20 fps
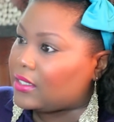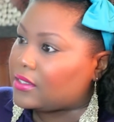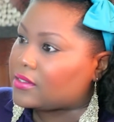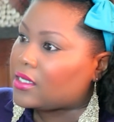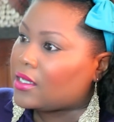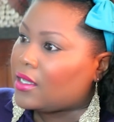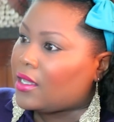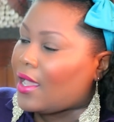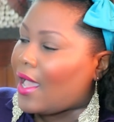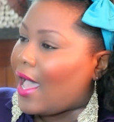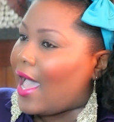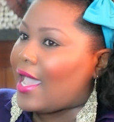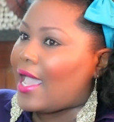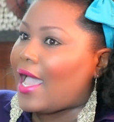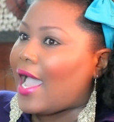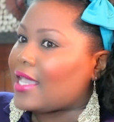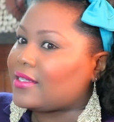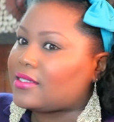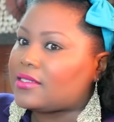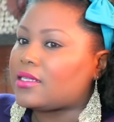things.
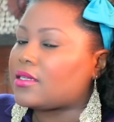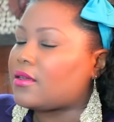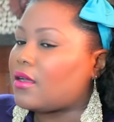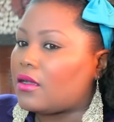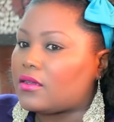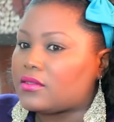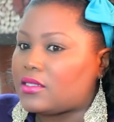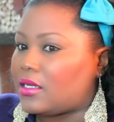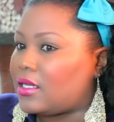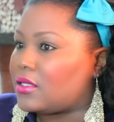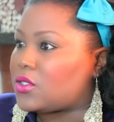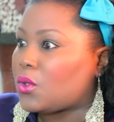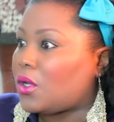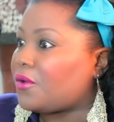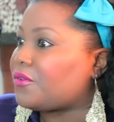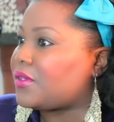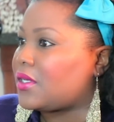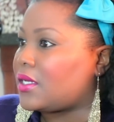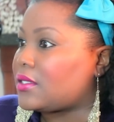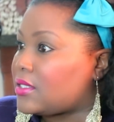I see girls that are
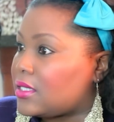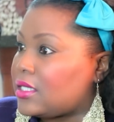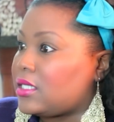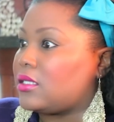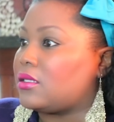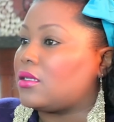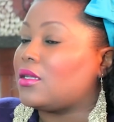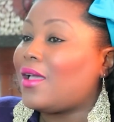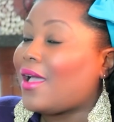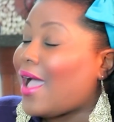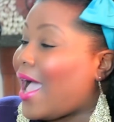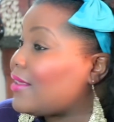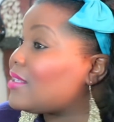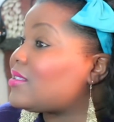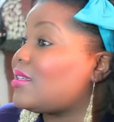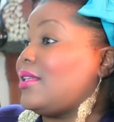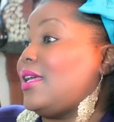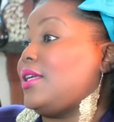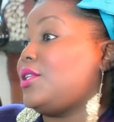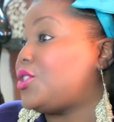12, 13,
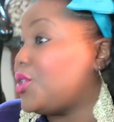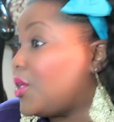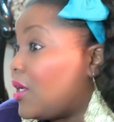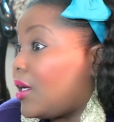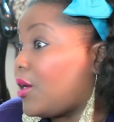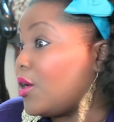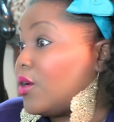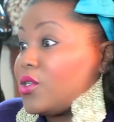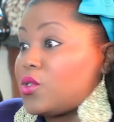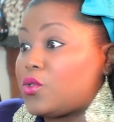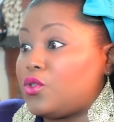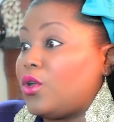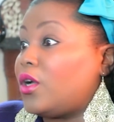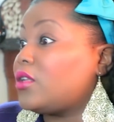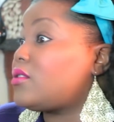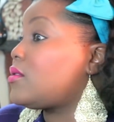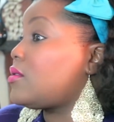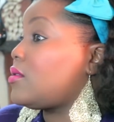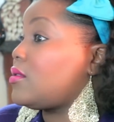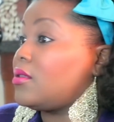and these are Nigerian girls,
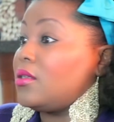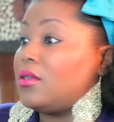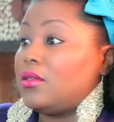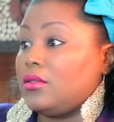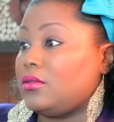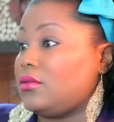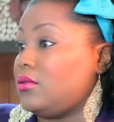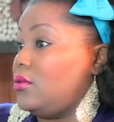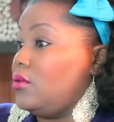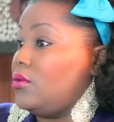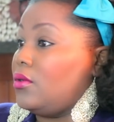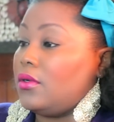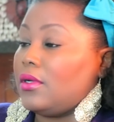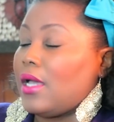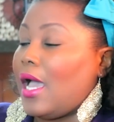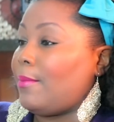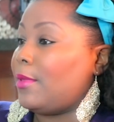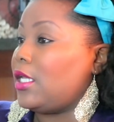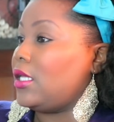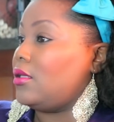not, you
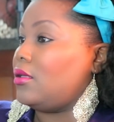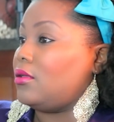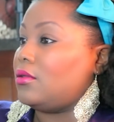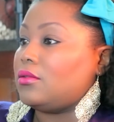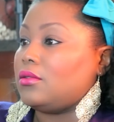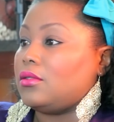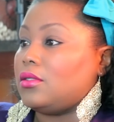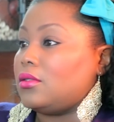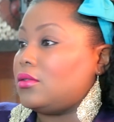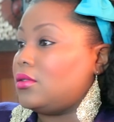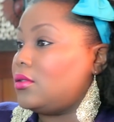know, I mean,